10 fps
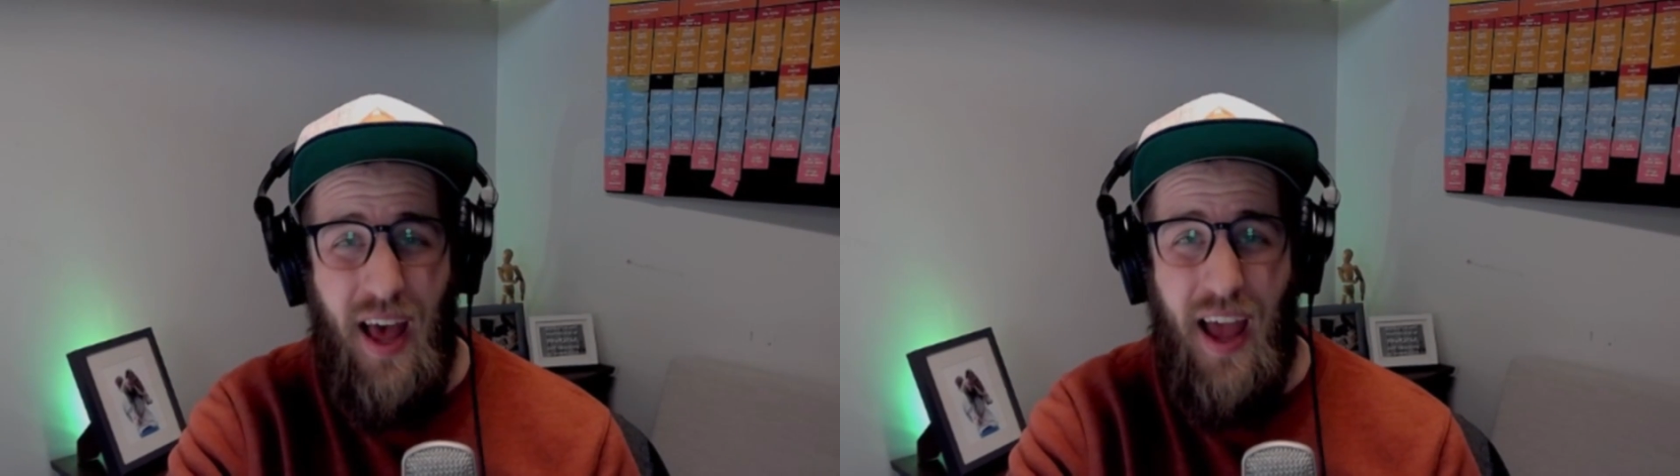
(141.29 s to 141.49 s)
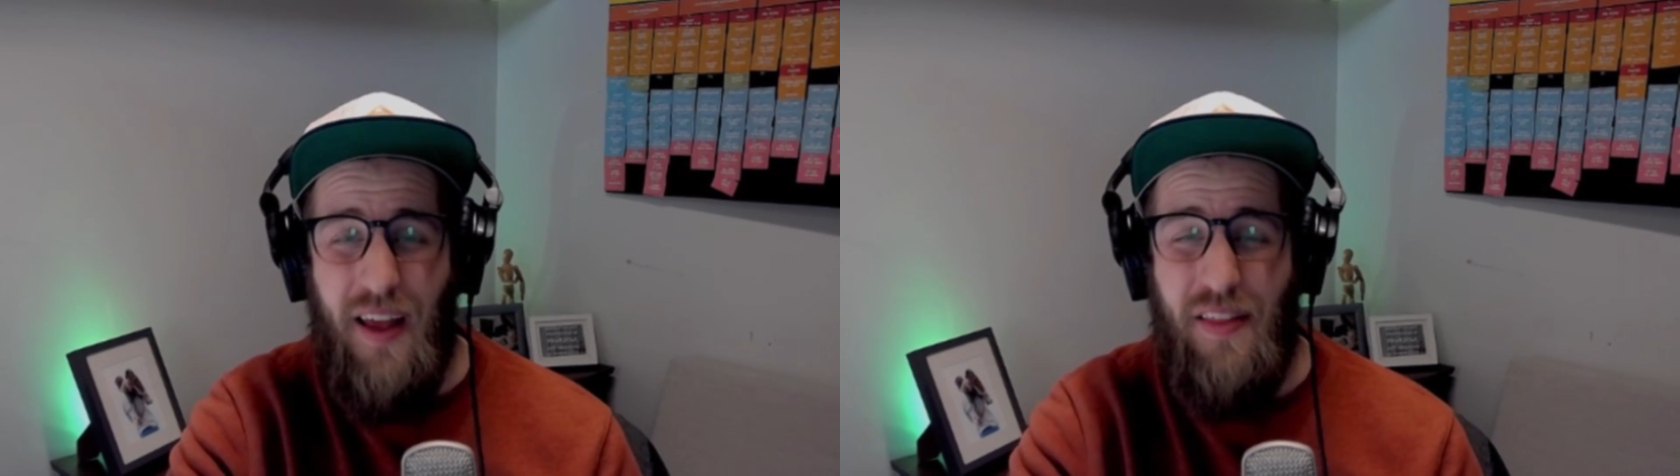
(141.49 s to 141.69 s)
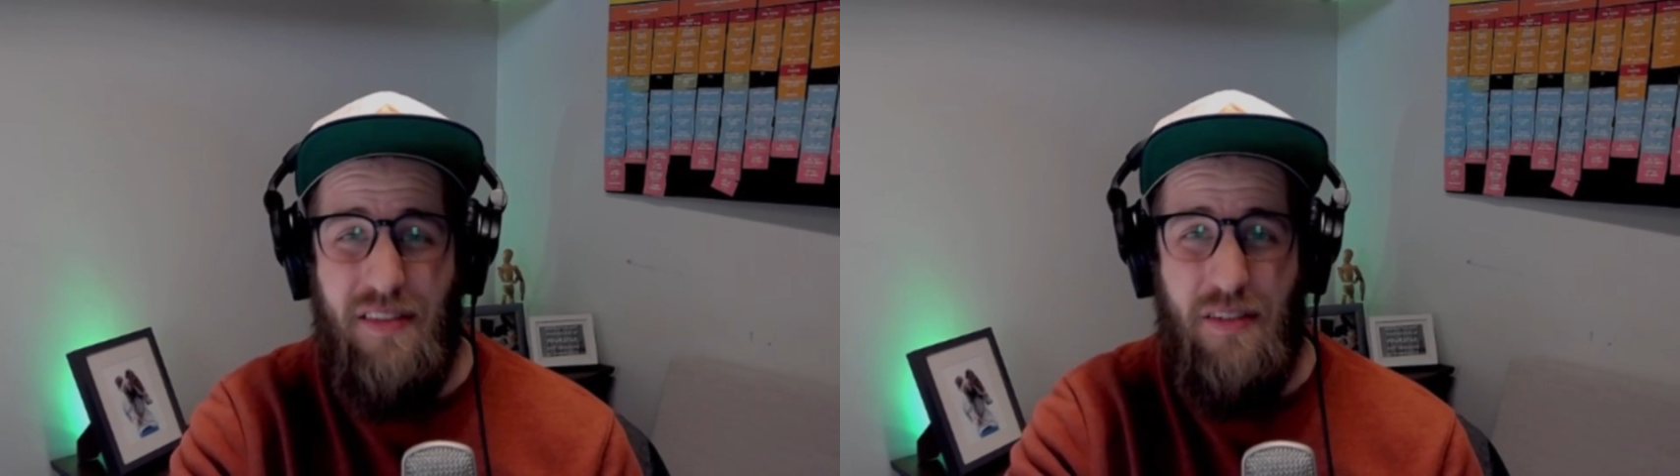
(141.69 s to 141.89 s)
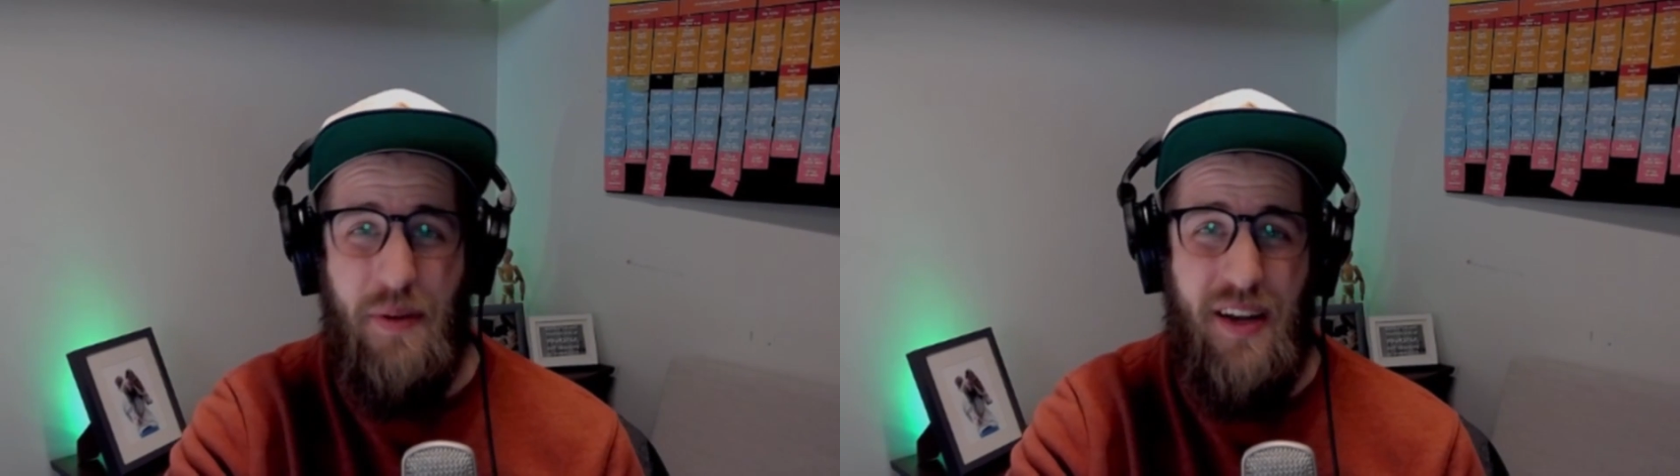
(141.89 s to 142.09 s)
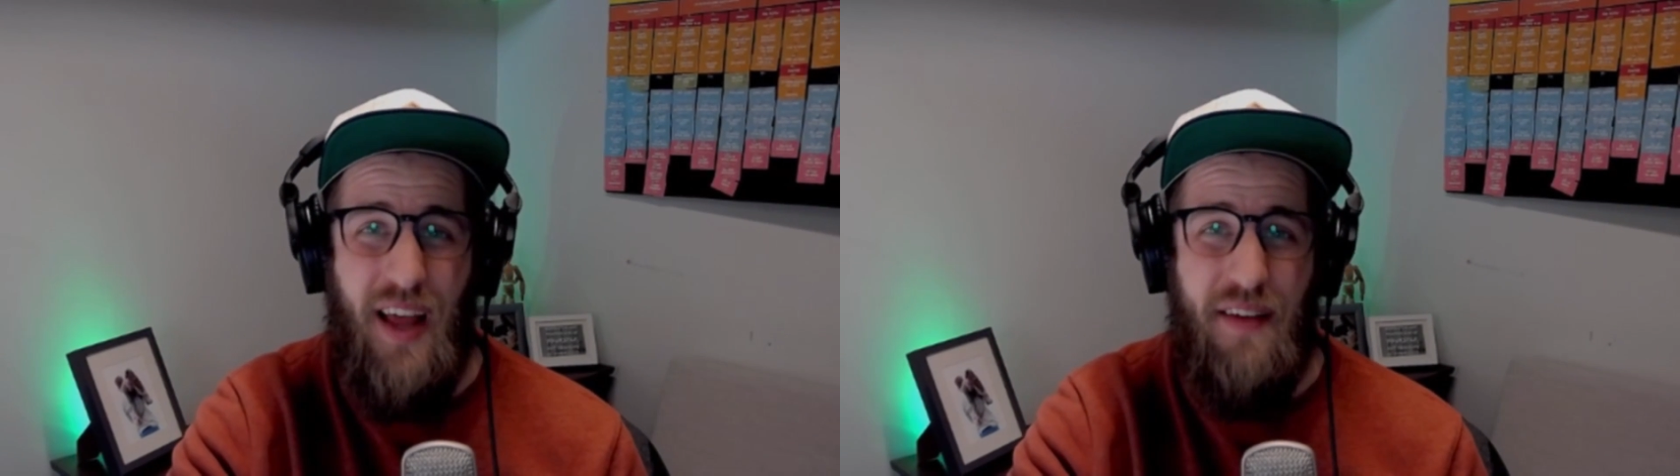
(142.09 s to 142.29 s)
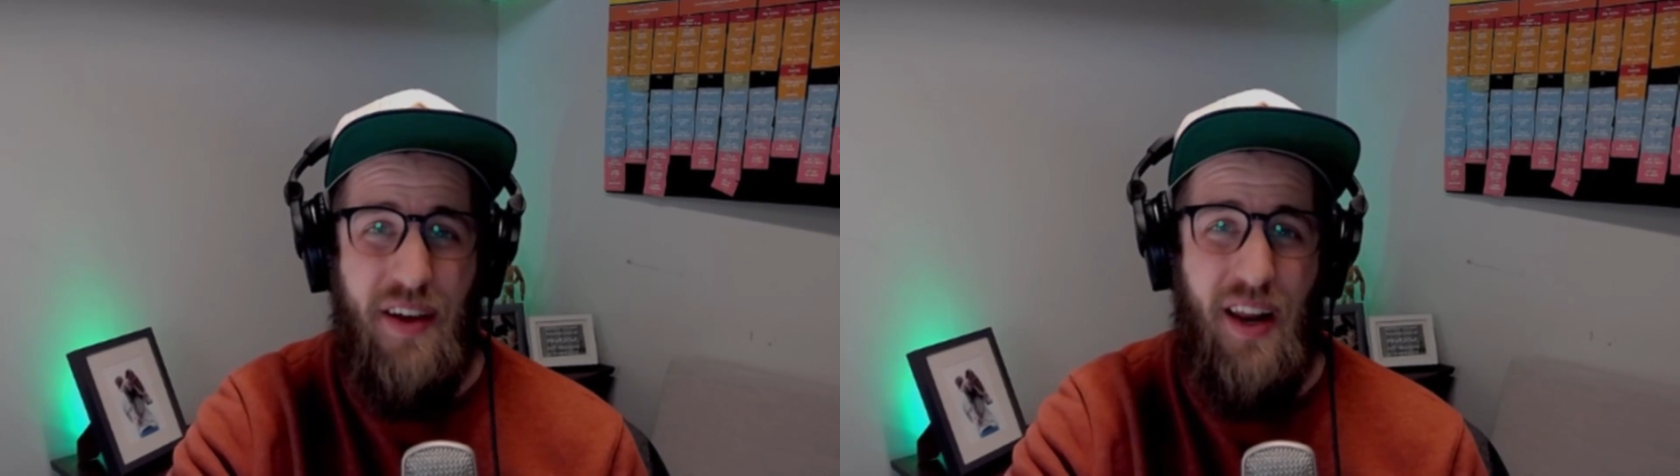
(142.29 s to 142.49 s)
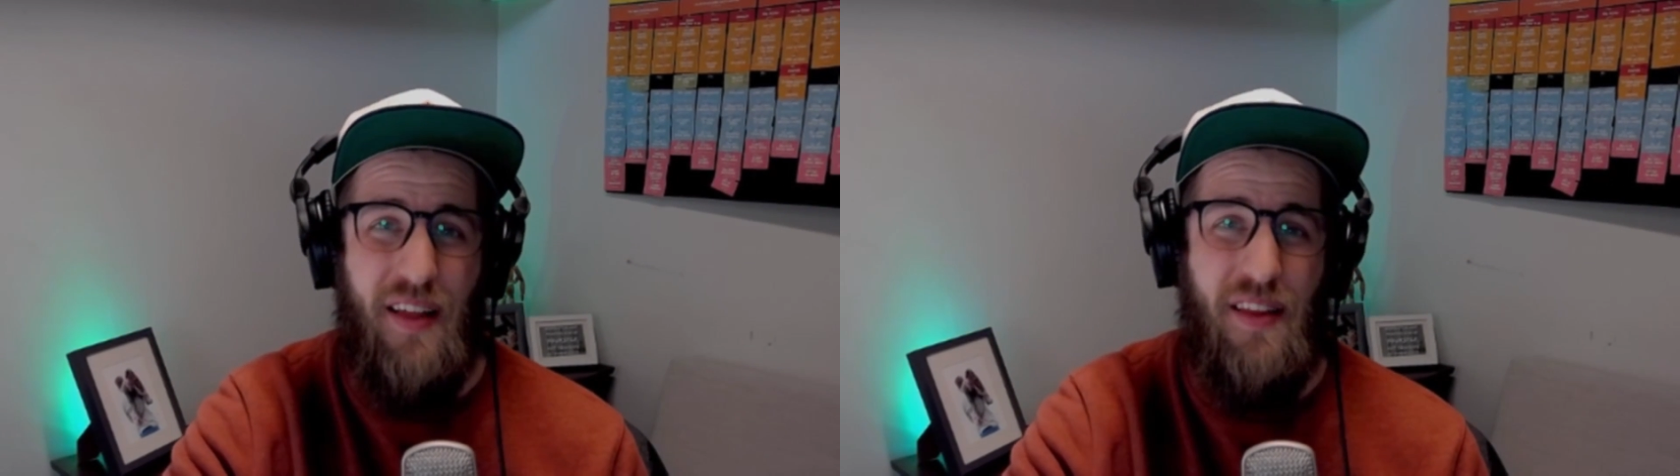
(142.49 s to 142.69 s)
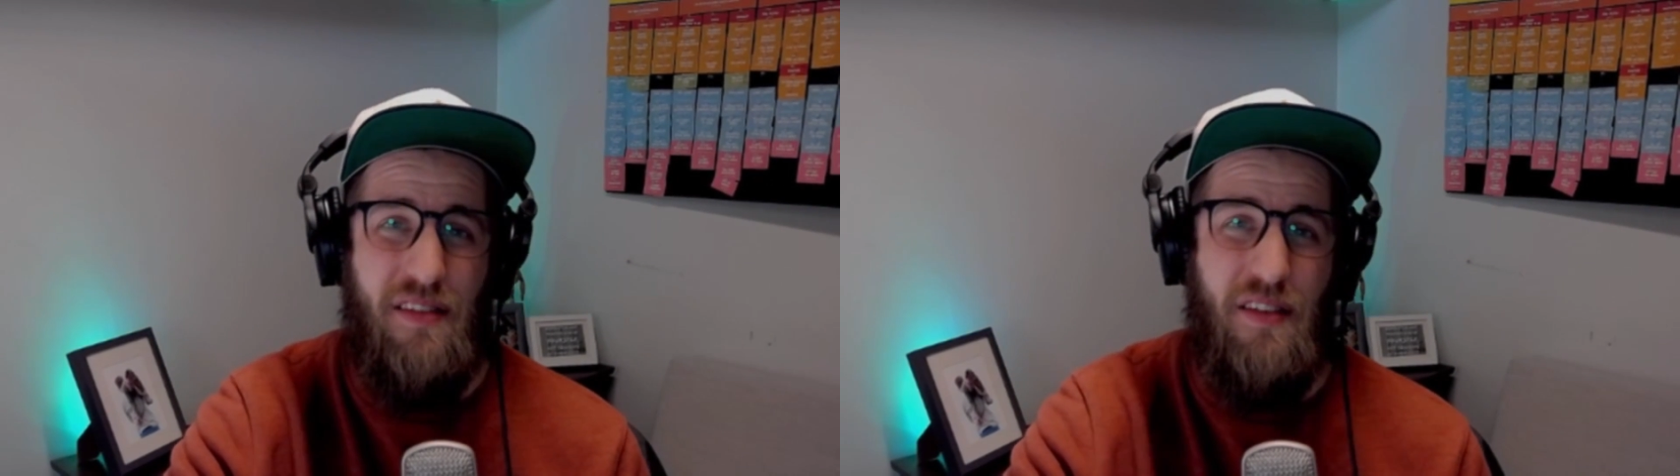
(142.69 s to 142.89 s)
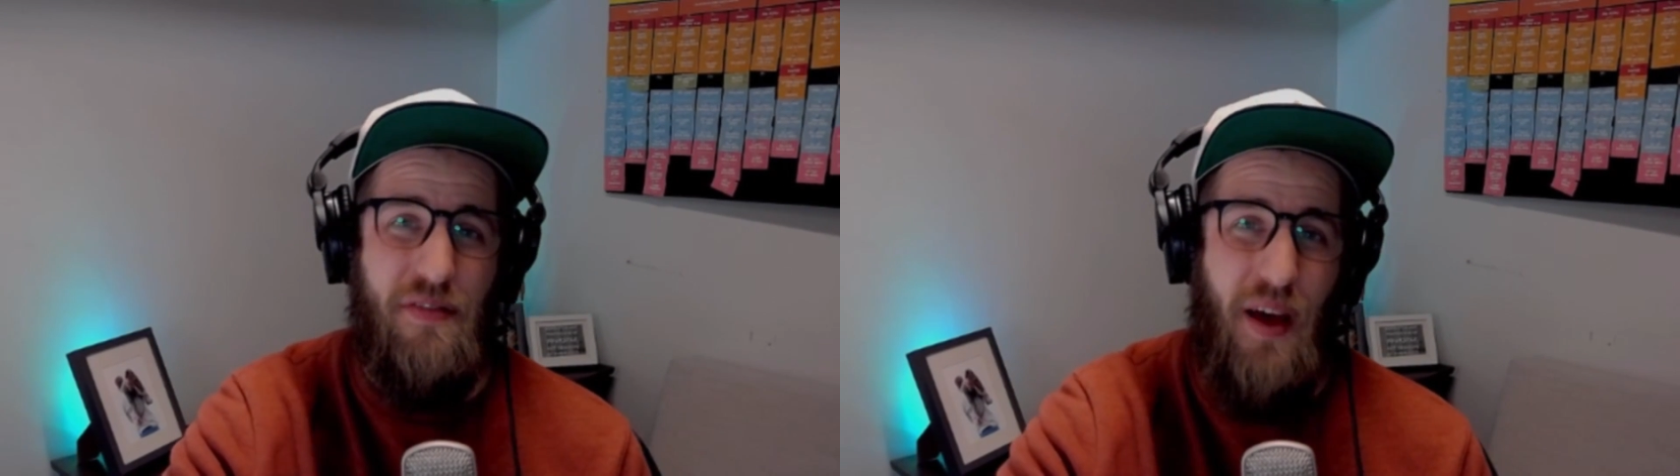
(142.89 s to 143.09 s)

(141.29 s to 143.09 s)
Hey, this has been David, and this is